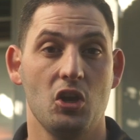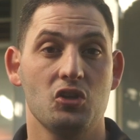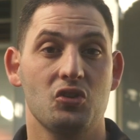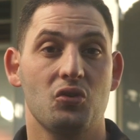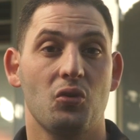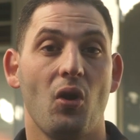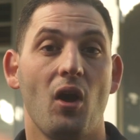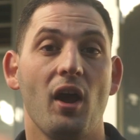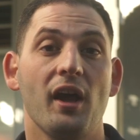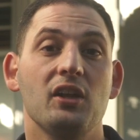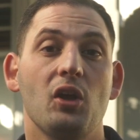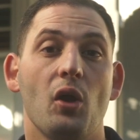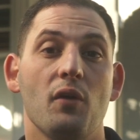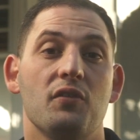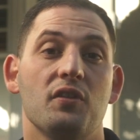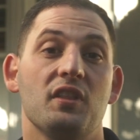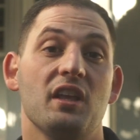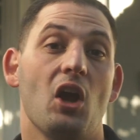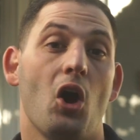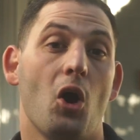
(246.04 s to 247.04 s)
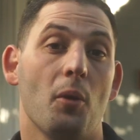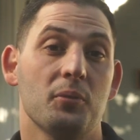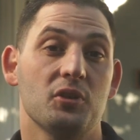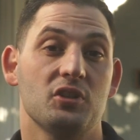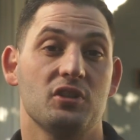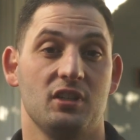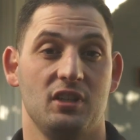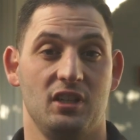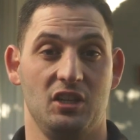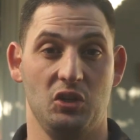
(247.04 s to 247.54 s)
try and go for the
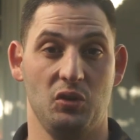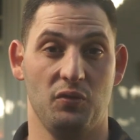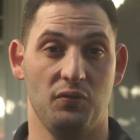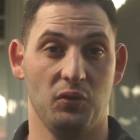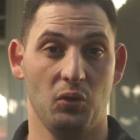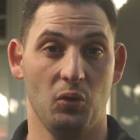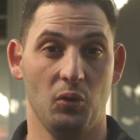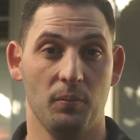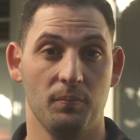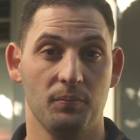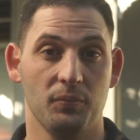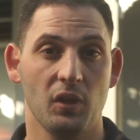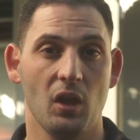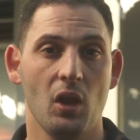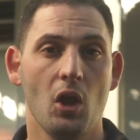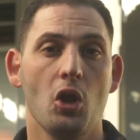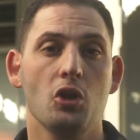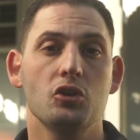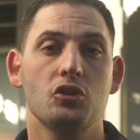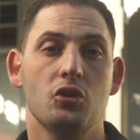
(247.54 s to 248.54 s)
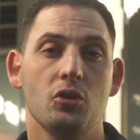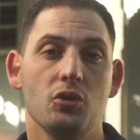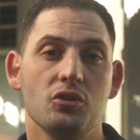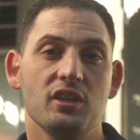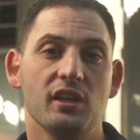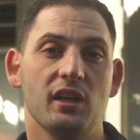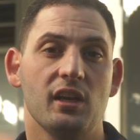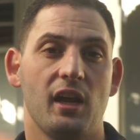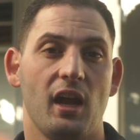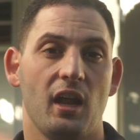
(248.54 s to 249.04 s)
opposite in your floor.
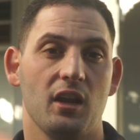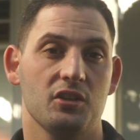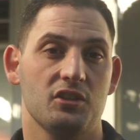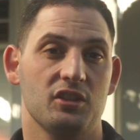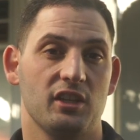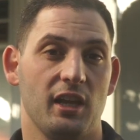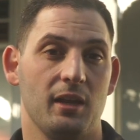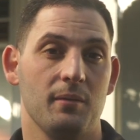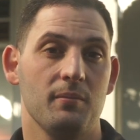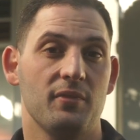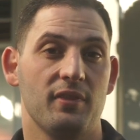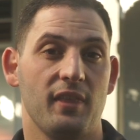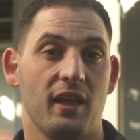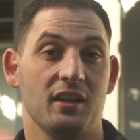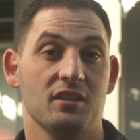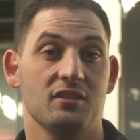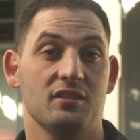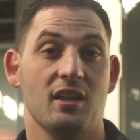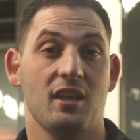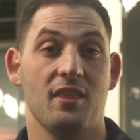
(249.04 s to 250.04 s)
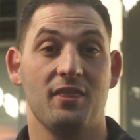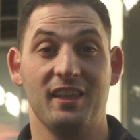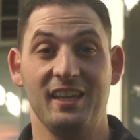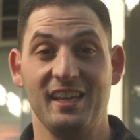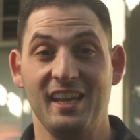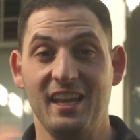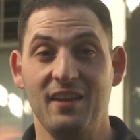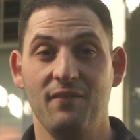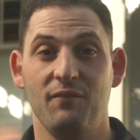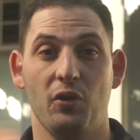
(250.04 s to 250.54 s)
Choosing a colour scheme that is the
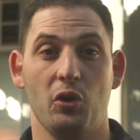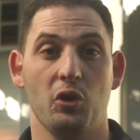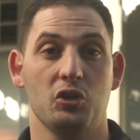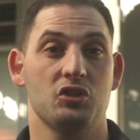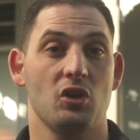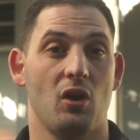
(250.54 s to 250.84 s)
inverse